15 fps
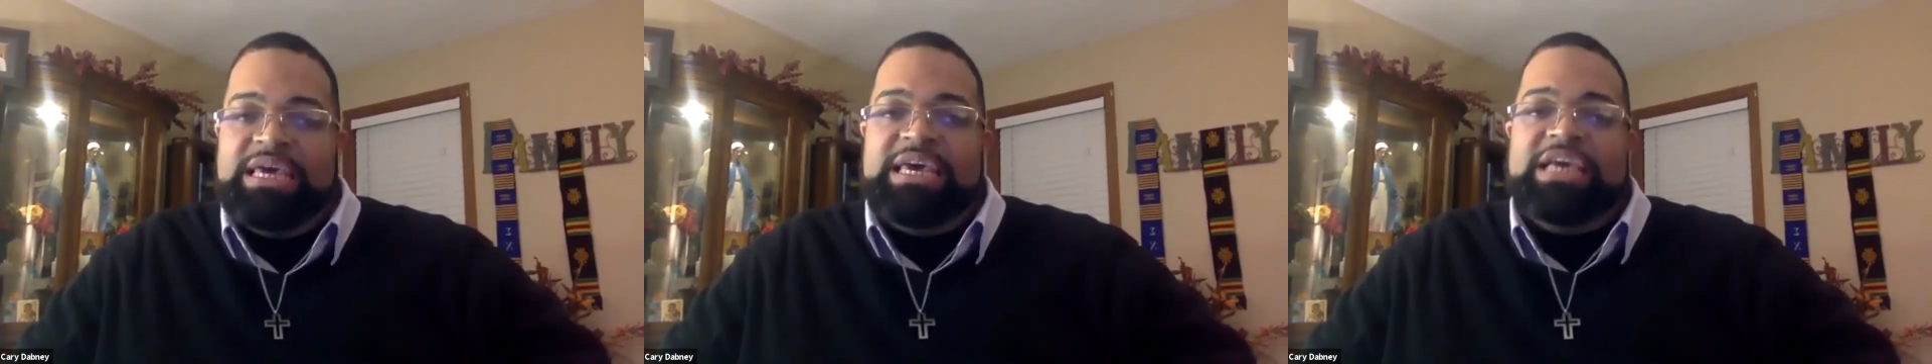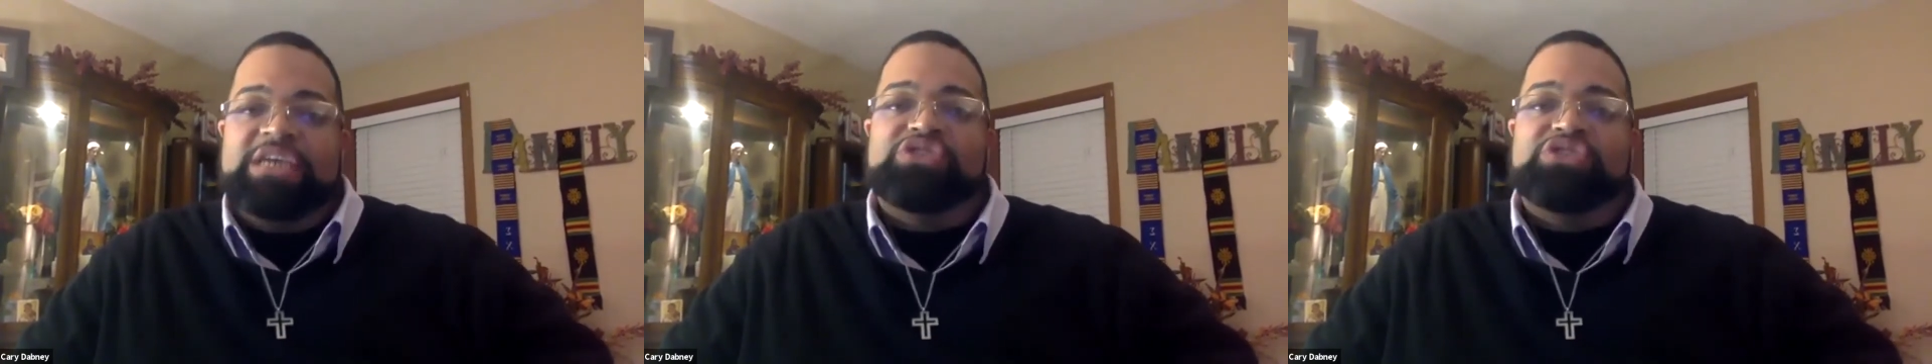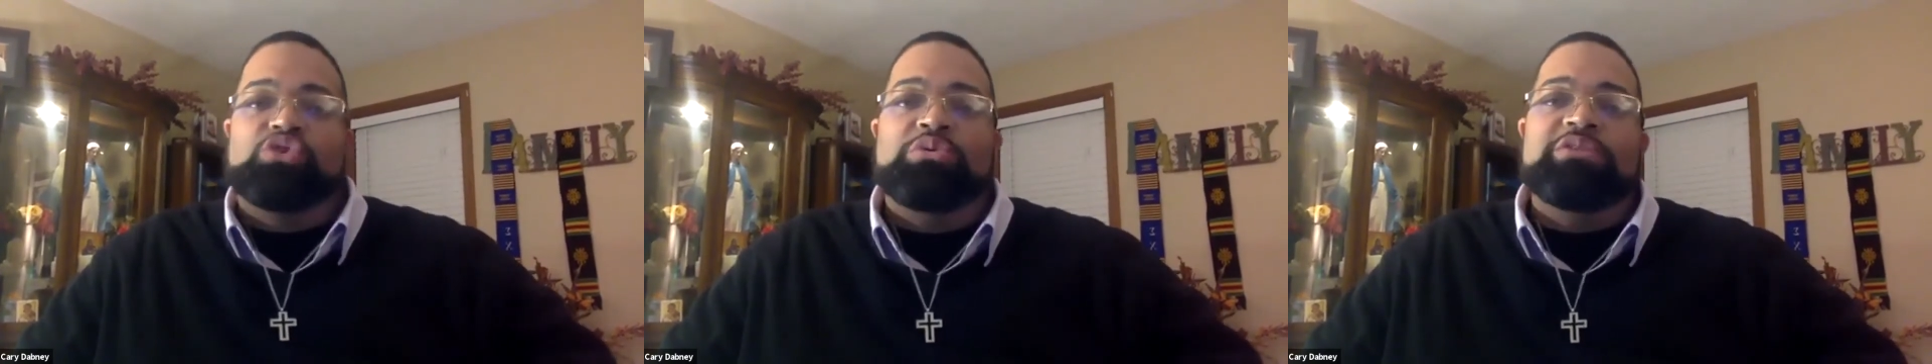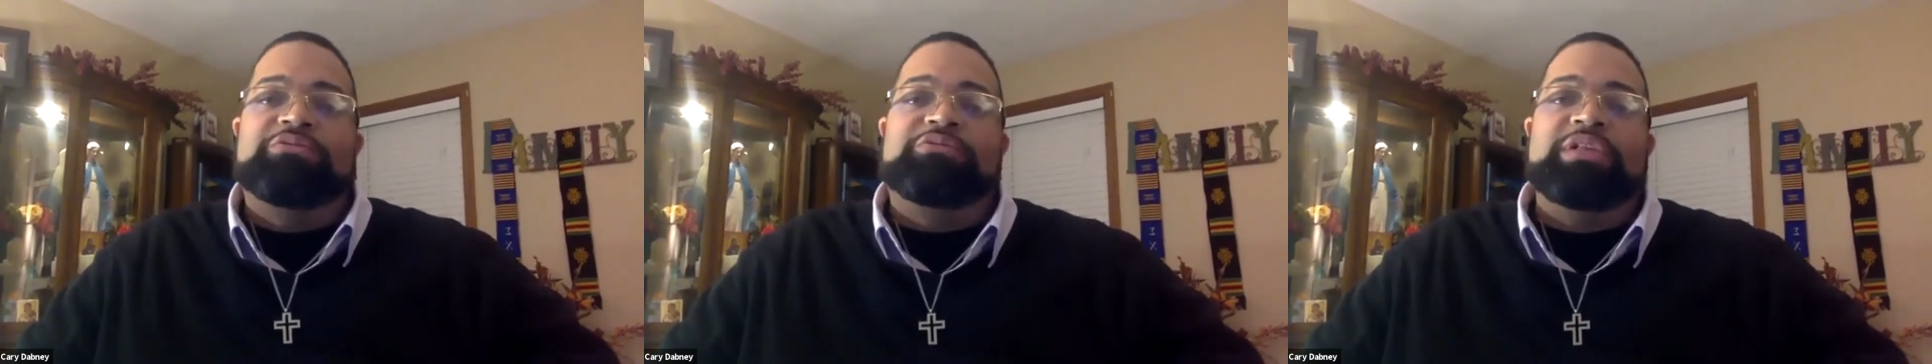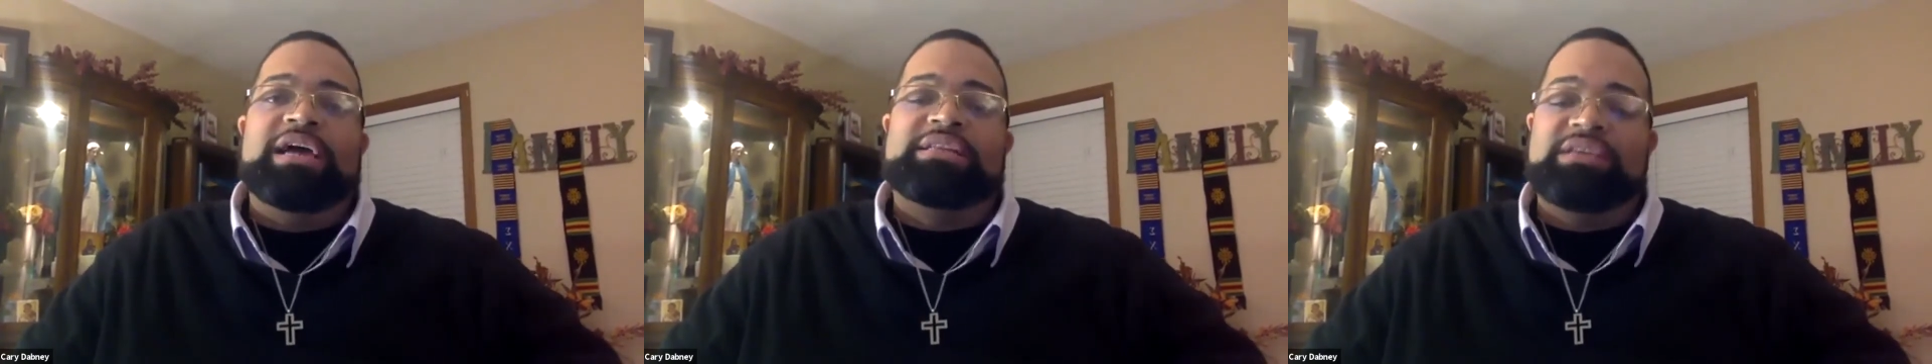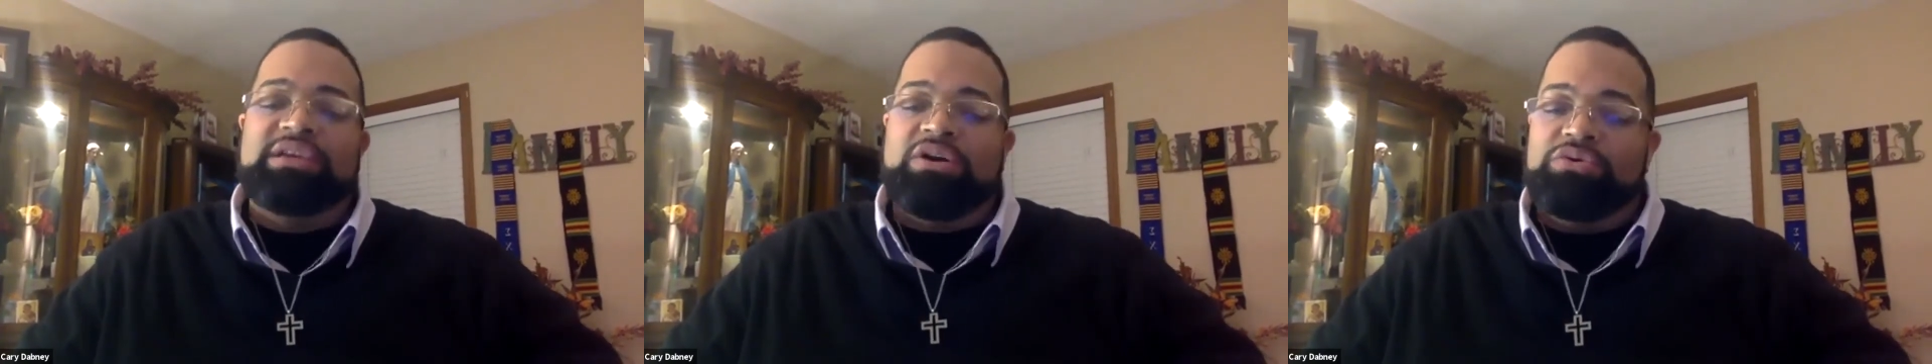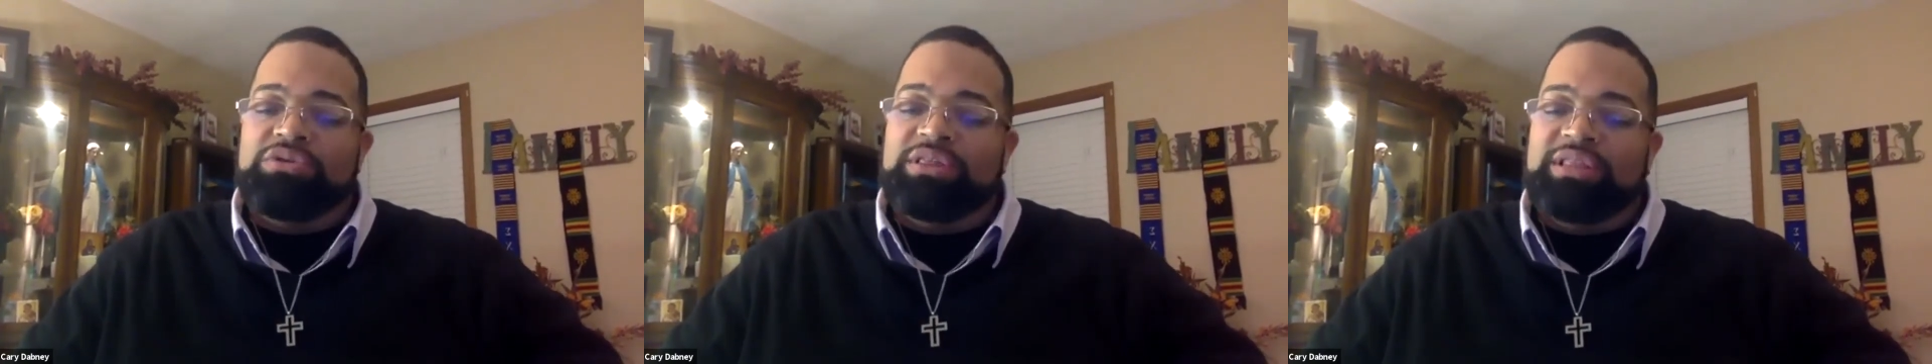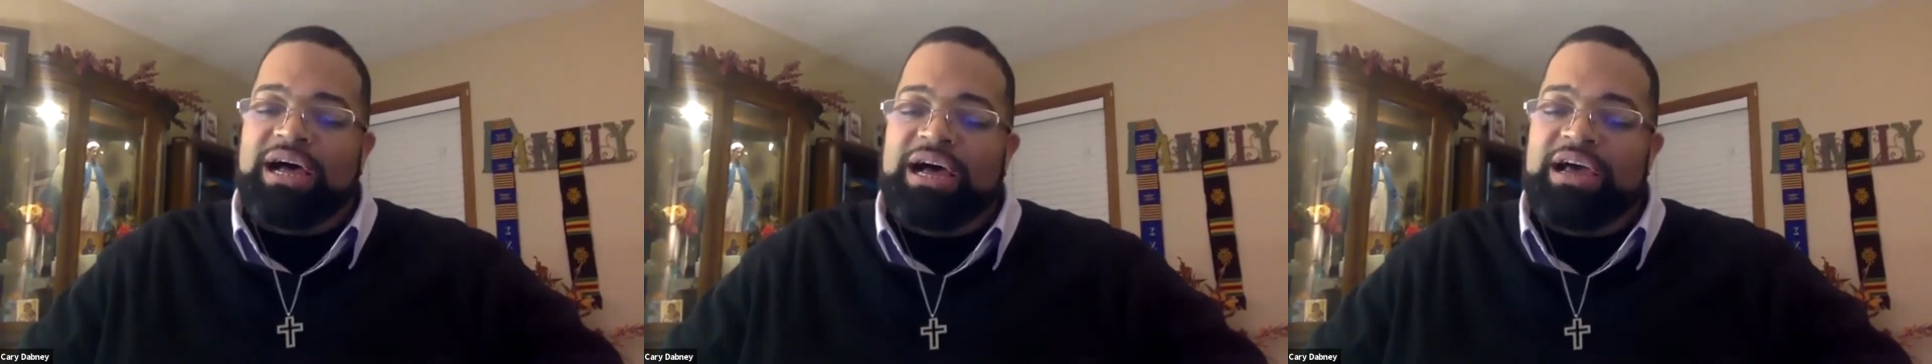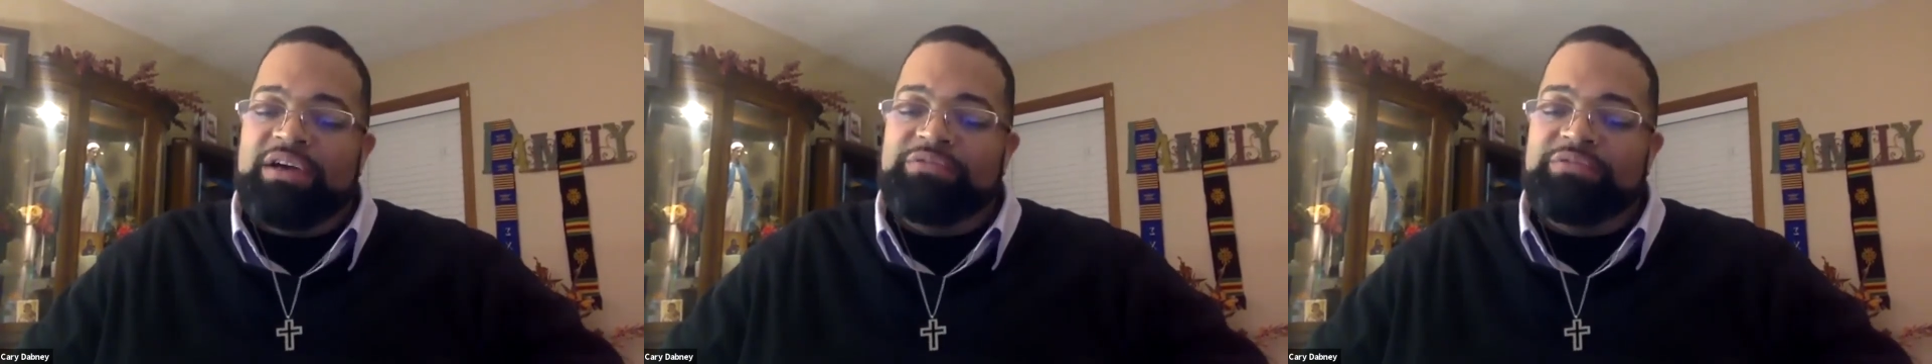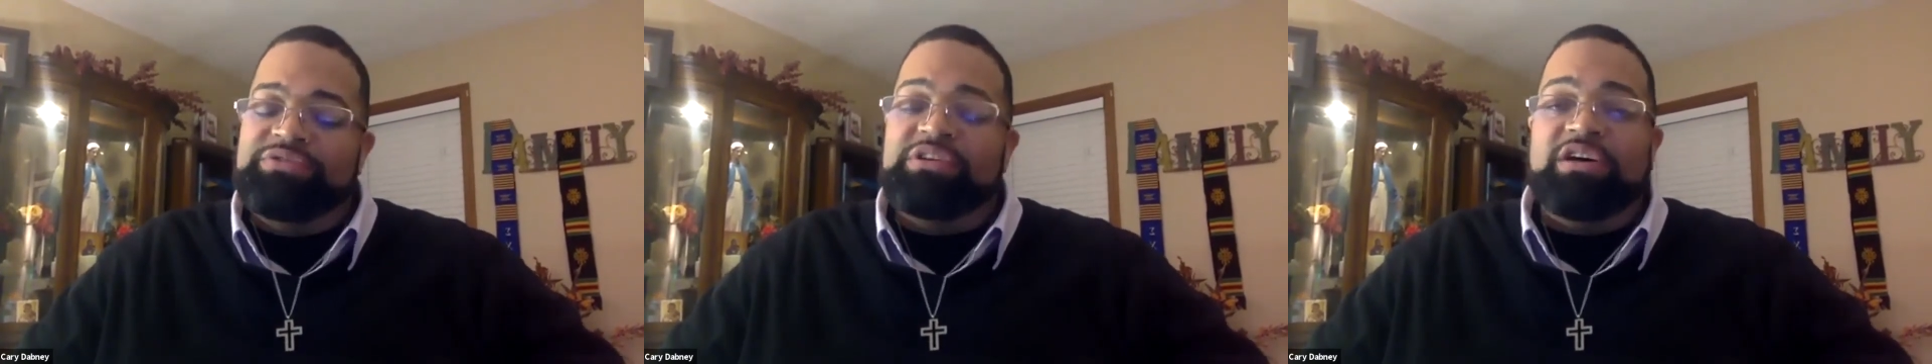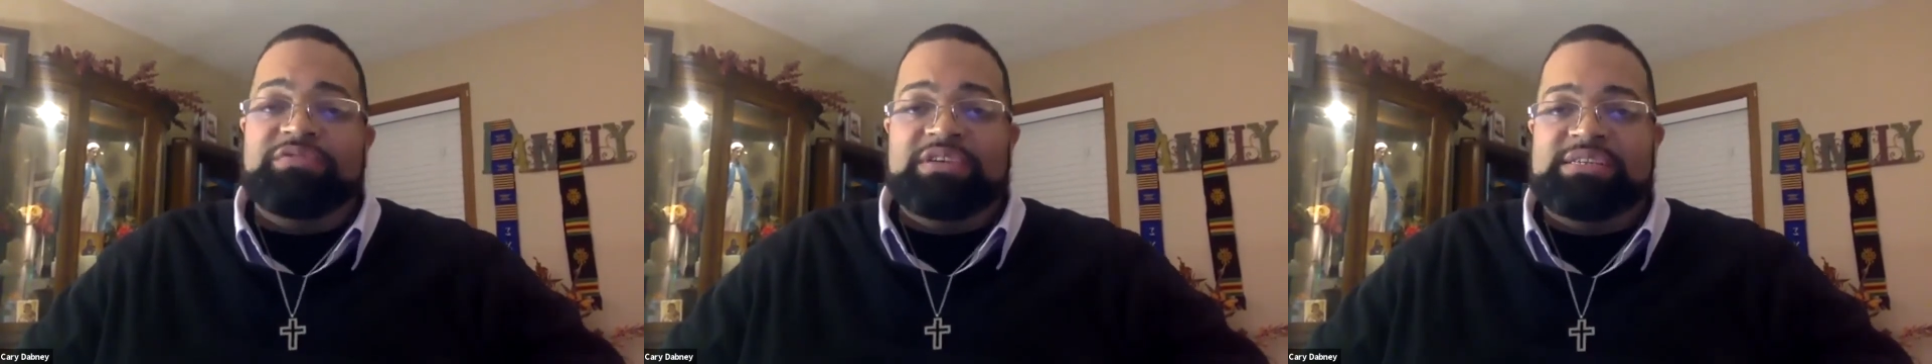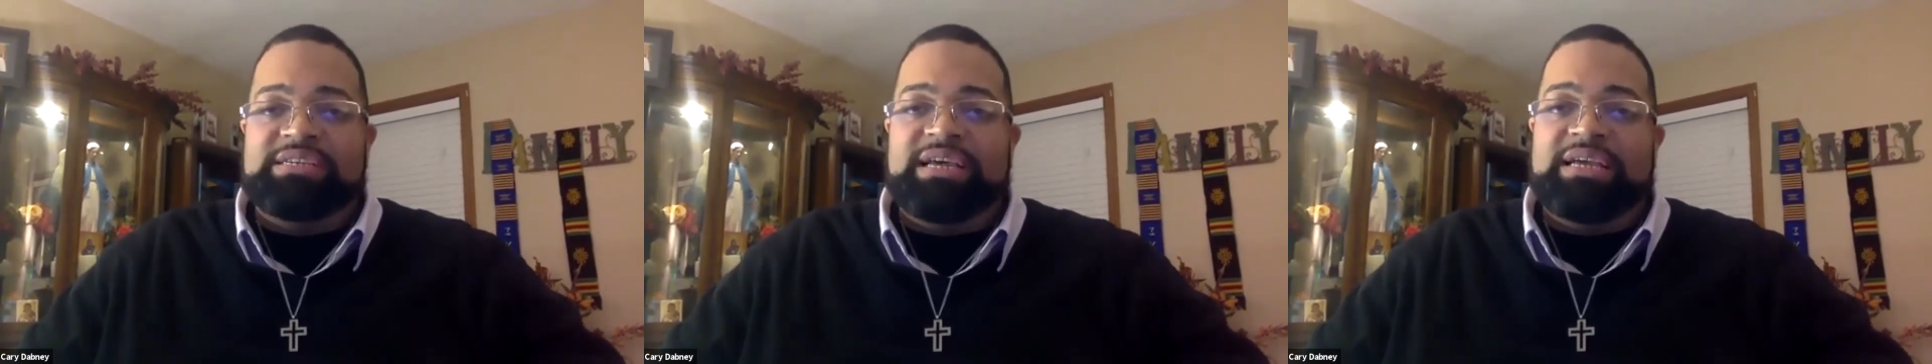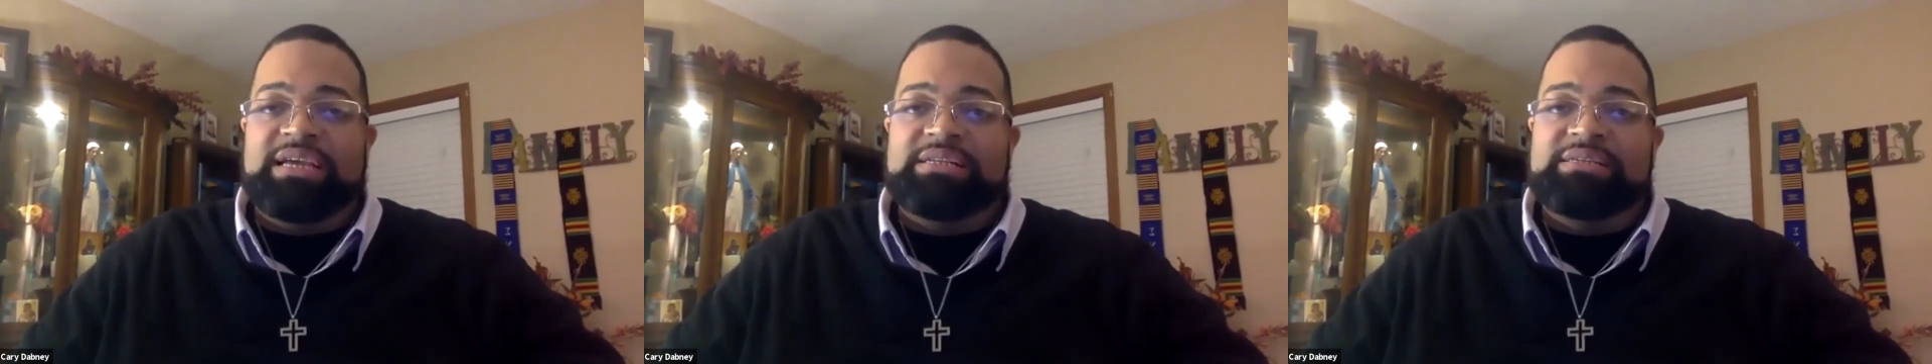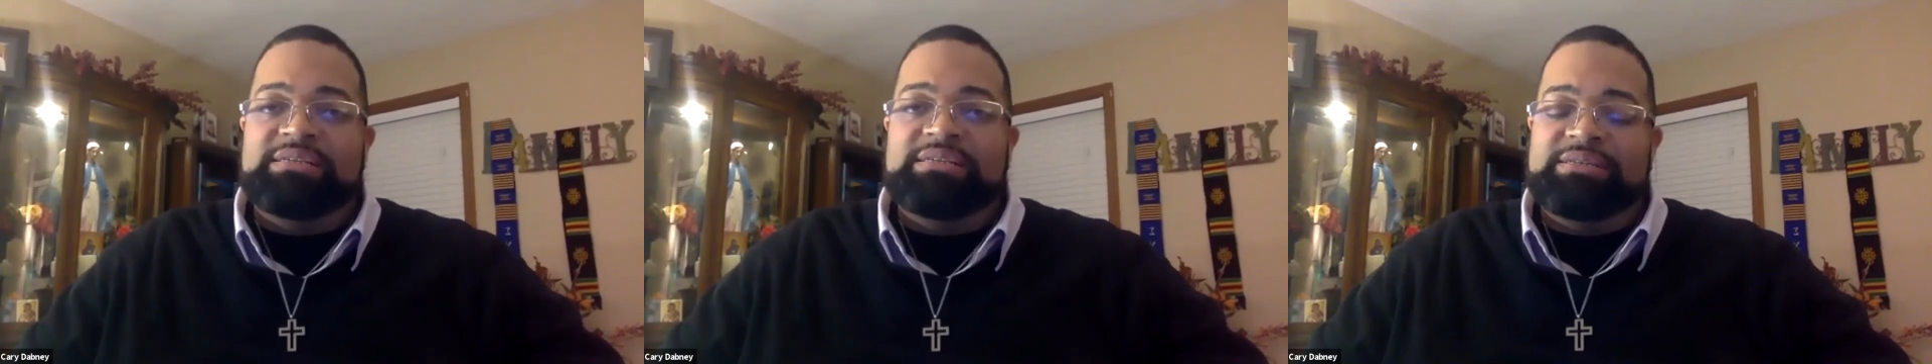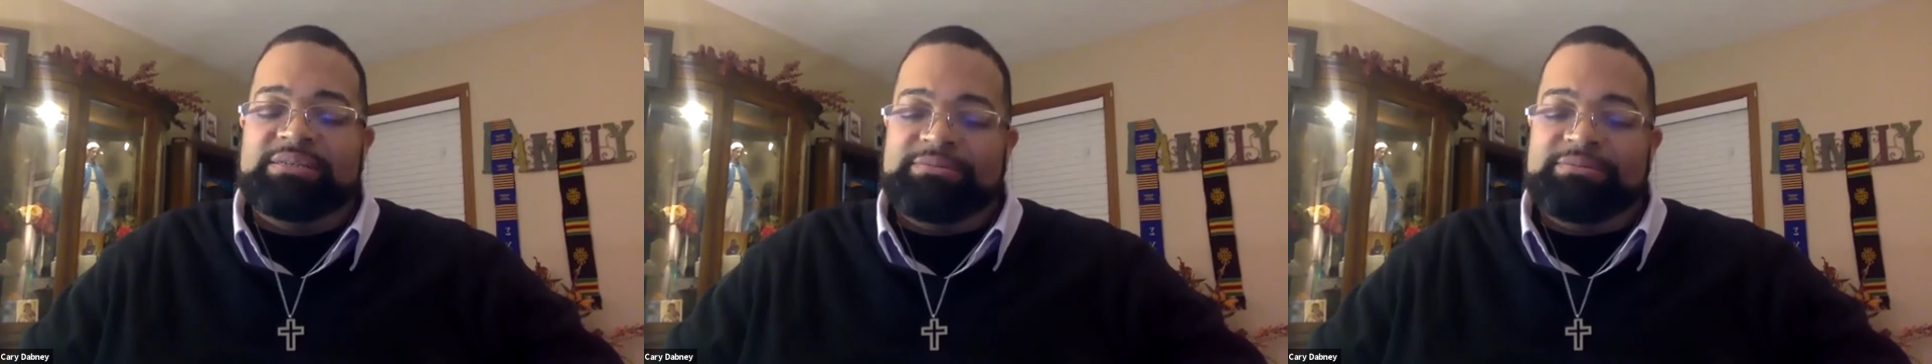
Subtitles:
is through reflecting on the lives of the saints.